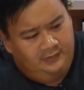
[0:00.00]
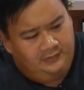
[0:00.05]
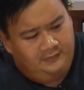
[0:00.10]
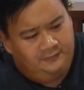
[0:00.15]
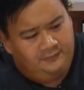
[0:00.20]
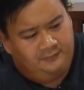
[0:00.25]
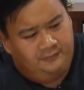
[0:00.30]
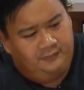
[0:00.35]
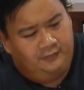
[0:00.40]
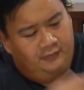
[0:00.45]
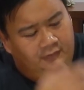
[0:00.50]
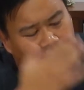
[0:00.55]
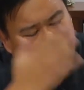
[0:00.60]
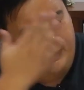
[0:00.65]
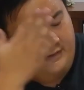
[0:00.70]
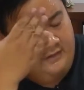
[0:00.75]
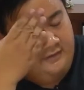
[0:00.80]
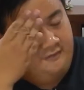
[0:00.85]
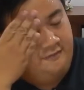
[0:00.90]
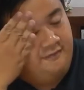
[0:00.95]
your phone
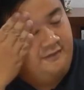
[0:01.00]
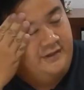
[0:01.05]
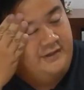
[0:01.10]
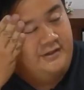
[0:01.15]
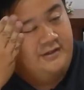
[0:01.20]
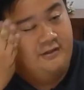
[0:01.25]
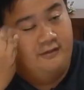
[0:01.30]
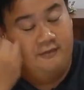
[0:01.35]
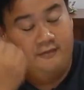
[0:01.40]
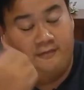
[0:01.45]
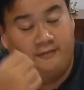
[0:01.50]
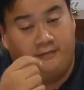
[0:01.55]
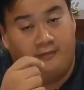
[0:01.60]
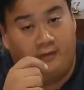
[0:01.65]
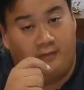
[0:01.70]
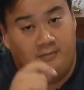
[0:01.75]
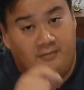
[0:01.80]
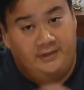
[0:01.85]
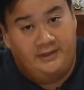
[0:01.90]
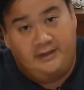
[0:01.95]
and your video
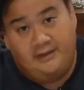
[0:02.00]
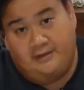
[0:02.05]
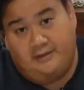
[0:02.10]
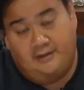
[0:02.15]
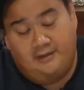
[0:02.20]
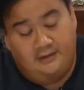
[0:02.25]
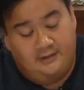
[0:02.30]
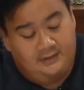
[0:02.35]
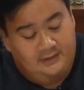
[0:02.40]
from here.